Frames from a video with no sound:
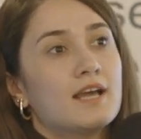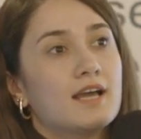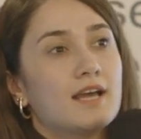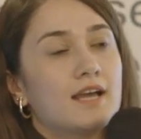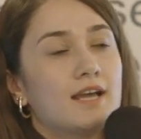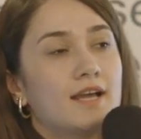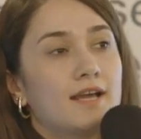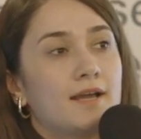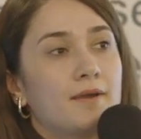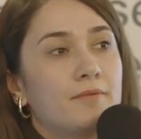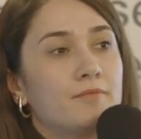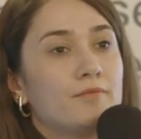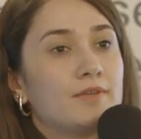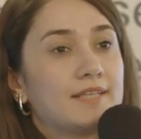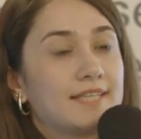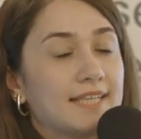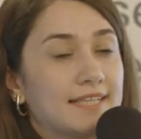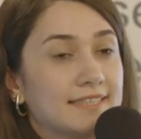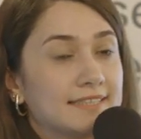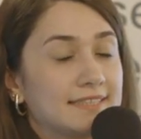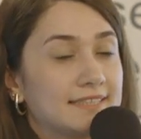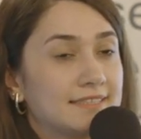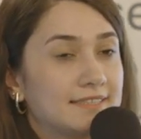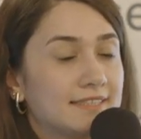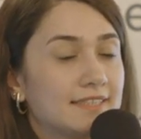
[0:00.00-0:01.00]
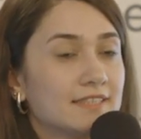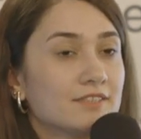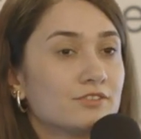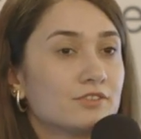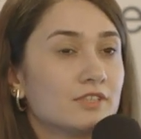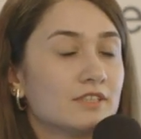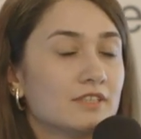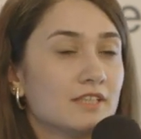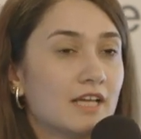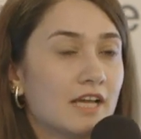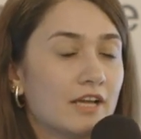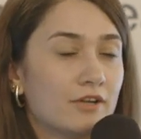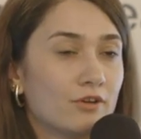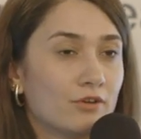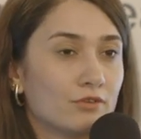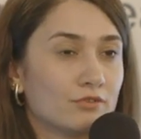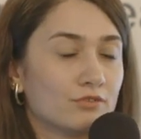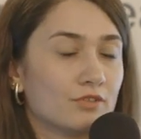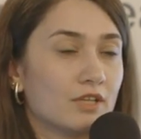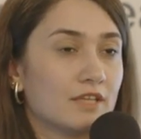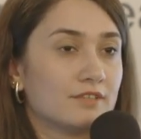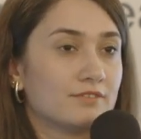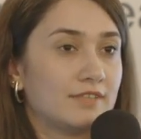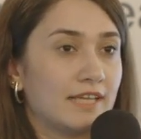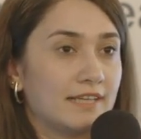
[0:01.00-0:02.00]
We can still rely
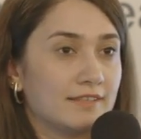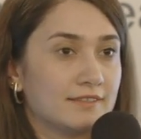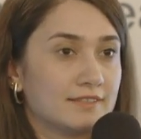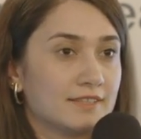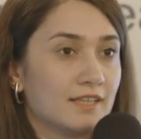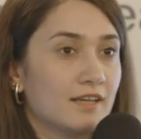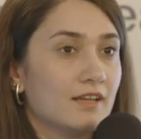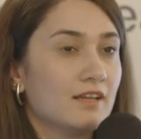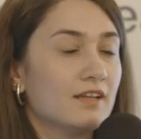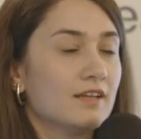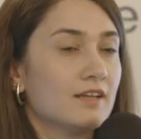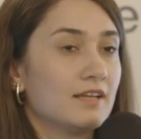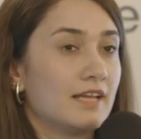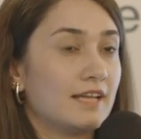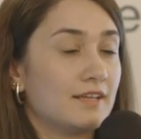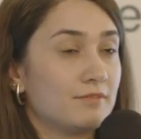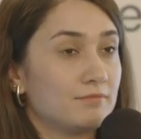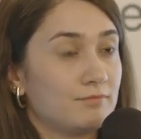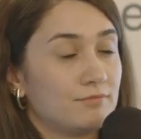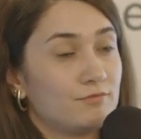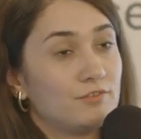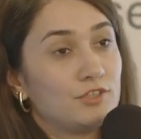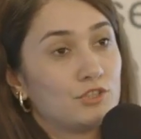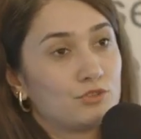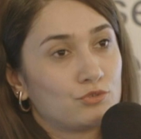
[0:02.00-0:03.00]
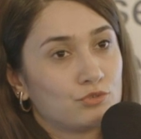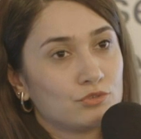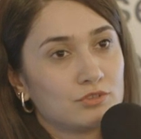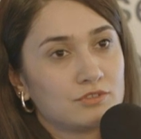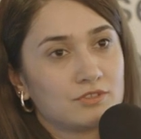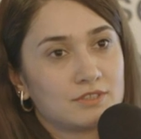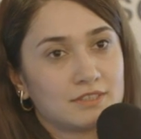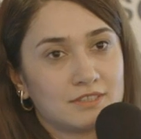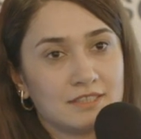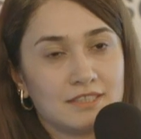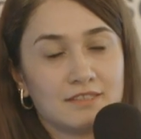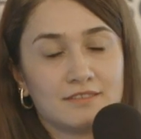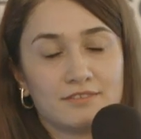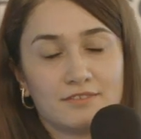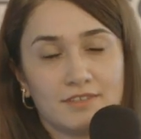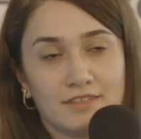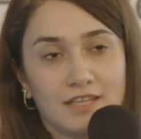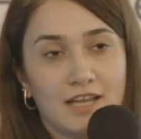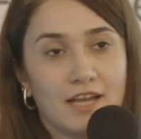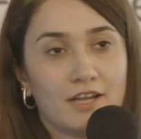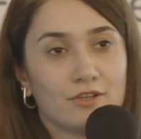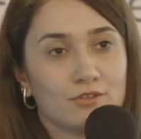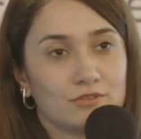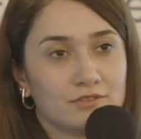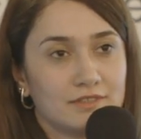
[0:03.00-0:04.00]
on data, and we should still
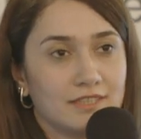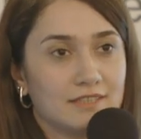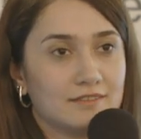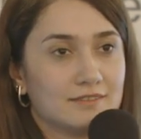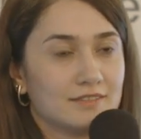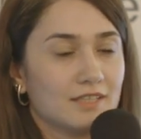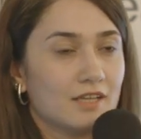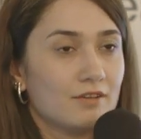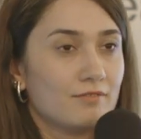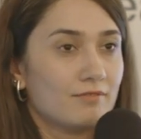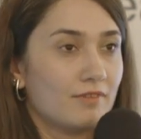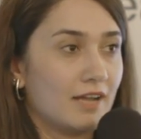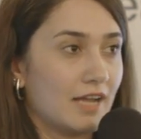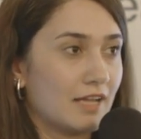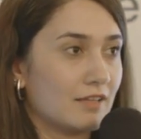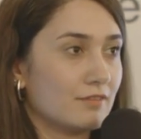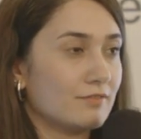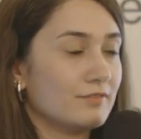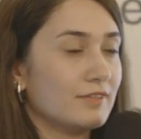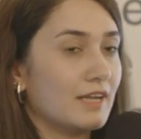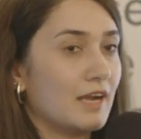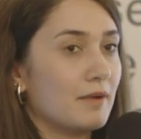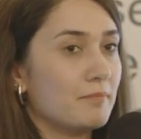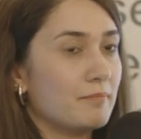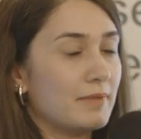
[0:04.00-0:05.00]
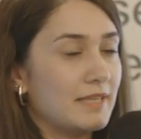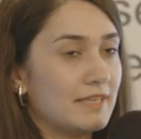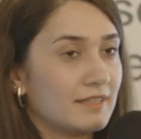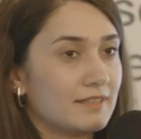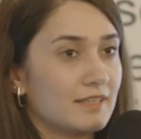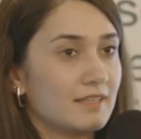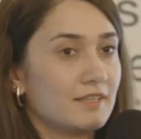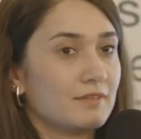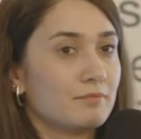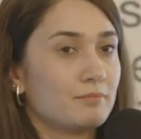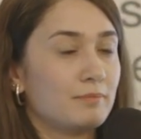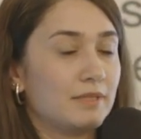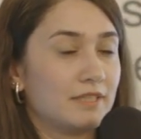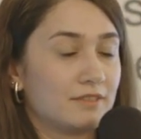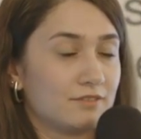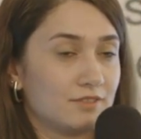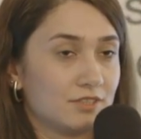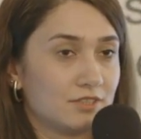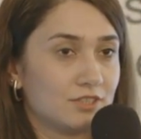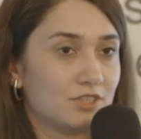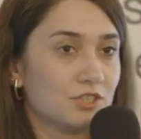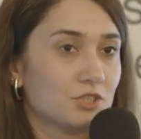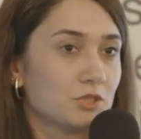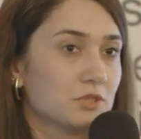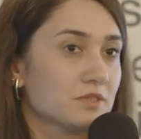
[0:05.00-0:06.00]
rely on data while we are making big
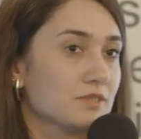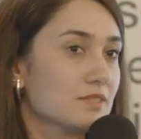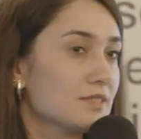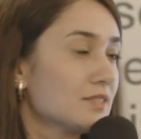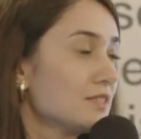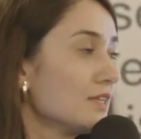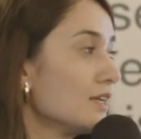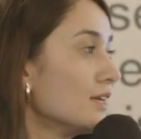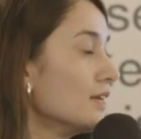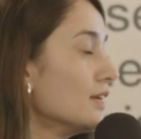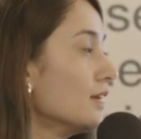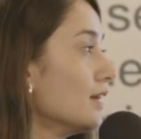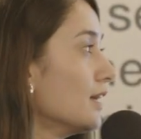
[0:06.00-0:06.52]
decisions.